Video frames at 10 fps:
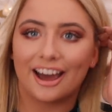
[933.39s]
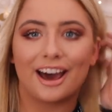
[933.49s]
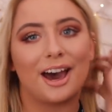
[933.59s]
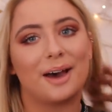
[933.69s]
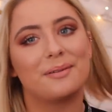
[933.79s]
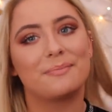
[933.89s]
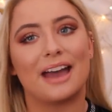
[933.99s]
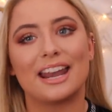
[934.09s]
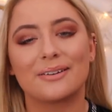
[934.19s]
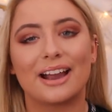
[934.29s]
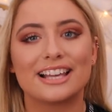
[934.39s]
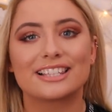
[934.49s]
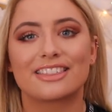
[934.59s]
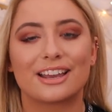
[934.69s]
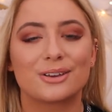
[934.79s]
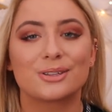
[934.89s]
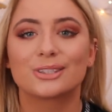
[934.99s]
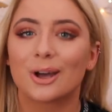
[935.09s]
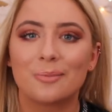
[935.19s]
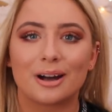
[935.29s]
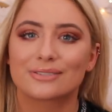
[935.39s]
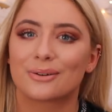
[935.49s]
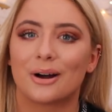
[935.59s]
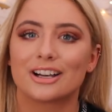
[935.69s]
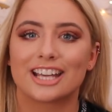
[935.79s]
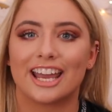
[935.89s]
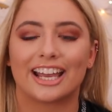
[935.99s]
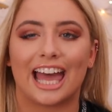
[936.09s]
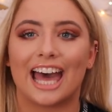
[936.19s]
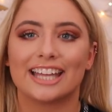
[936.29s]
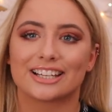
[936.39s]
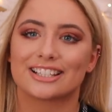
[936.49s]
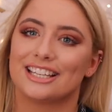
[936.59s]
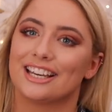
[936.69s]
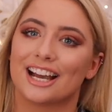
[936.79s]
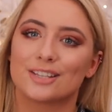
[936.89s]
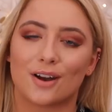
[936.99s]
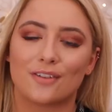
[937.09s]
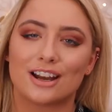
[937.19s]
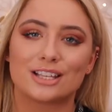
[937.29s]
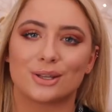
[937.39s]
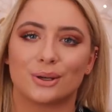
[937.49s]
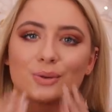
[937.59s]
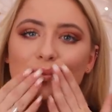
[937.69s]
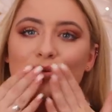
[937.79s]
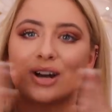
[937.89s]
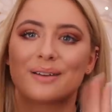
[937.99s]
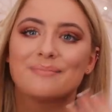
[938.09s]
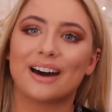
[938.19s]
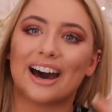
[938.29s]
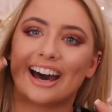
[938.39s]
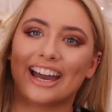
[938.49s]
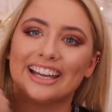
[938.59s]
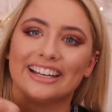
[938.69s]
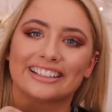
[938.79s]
Um, but anyways, thank you so much for watching and I'll see you guys very, very soon. Bye!